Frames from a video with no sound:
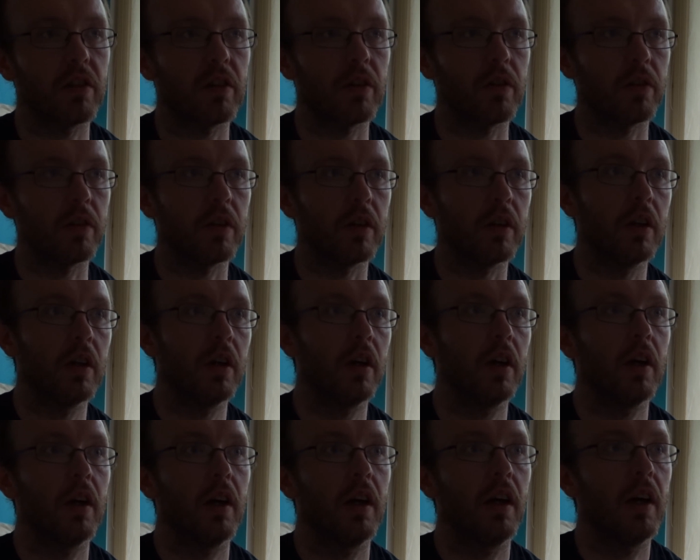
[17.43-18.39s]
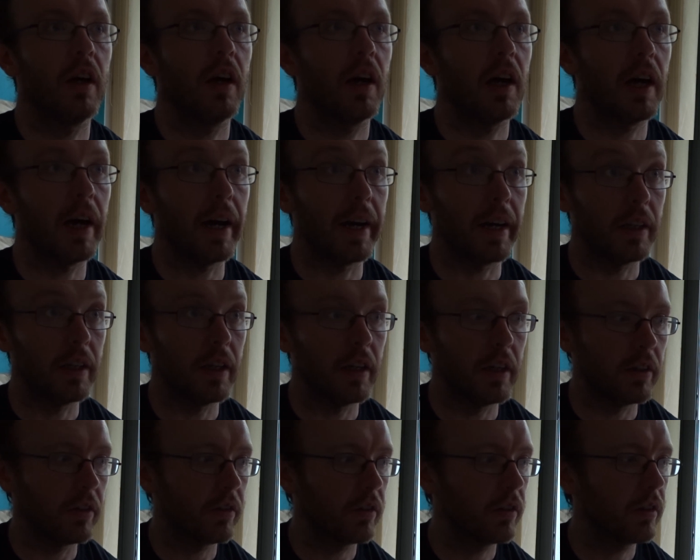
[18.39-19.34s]
on higher
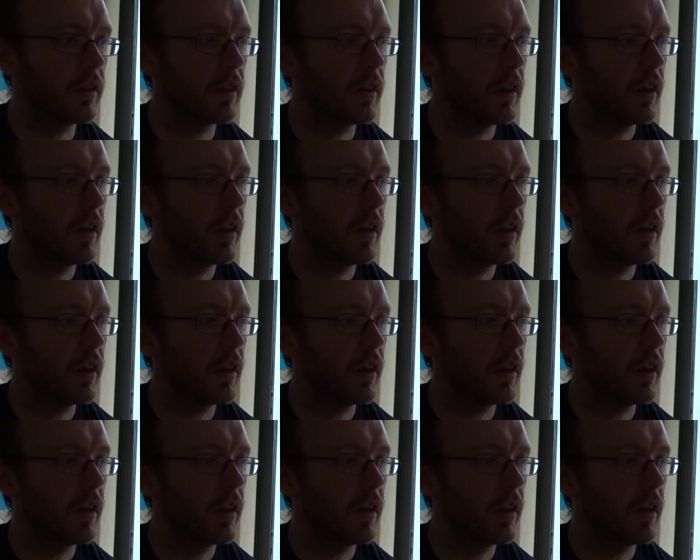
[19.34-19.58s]
days.